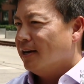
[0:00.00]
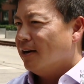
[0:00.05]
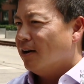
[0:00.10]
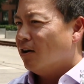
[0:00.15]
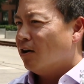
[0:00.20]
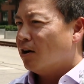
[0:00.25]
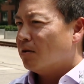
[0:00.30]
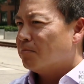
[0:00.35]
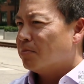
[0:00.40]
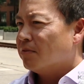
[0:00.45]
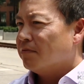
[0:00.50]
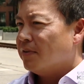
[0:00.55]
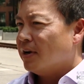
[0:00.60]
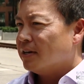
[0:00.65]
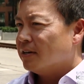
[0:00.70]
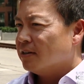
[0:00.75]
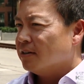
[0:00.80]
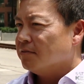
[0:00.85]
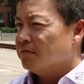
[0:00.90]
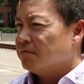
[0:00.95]
our
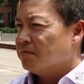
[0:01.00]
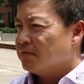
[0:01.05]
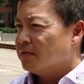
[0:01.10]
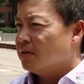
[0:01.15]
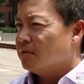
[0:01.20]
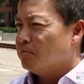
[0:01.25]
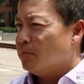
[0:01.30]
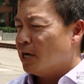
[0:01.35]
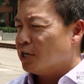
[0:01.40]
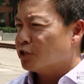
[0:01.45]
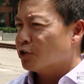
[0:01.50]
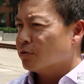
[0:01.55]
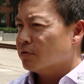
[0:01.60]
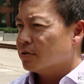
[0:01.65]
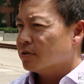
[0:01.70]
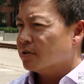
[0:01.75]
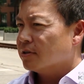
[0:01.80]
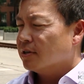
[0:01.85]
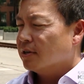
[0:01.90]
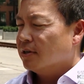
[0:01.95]
preventative
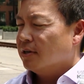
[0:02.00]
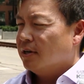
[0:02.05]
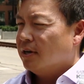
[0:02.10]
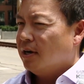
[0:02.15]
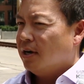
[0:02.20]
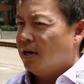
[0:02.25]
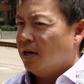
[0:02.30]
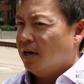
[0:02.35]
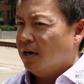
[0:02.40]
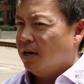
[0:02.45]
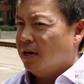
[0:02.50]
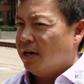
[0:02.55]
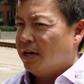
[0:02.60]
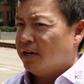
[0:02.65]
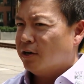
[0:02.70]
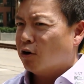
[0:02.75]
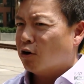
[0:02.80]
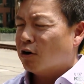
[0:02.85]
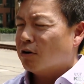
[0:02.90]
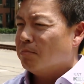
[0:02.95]
measures uh,
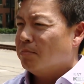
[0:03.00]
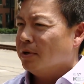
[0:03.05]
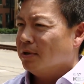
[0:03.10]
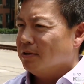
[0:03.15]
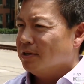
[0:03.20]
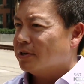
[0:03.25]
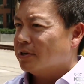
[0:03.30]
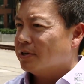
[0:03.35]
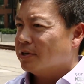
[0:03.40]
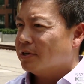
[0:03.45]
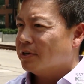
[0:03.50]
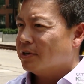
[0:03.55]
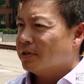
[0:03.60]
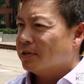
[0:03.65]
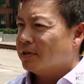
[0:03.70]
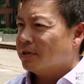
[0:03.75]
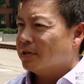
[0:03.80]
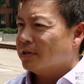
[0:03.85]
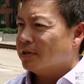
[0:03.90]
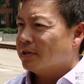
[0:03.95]
and our ability
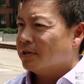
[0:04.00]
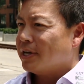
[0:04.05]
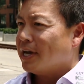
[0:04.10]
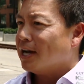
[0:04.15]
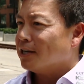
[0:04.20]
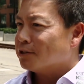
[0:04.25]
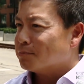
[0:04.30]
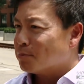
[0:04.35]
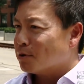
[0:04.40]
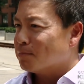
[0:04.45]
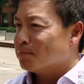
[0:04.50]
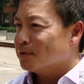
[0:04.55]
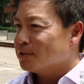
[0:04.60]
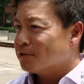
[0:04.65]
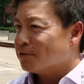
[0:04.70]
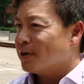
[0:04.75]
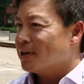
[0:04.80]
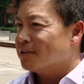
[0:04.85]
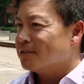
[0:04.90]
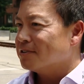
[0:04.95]
to catch
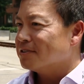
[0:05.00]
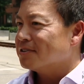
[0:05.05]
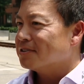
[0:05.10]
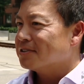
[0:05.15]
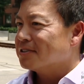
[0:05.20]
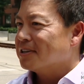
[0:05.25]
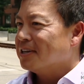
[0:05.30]
perpetrators.